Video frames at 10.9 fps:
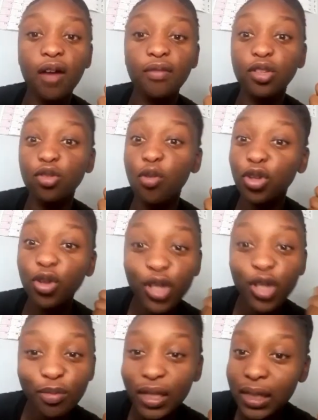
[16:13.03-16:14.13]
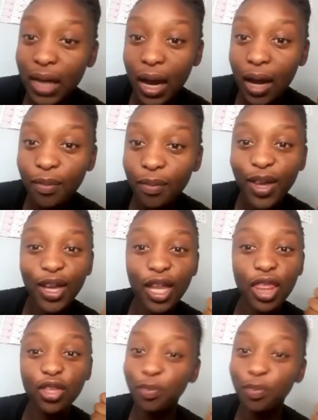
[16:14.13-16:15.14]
It's almost Christmas time. In the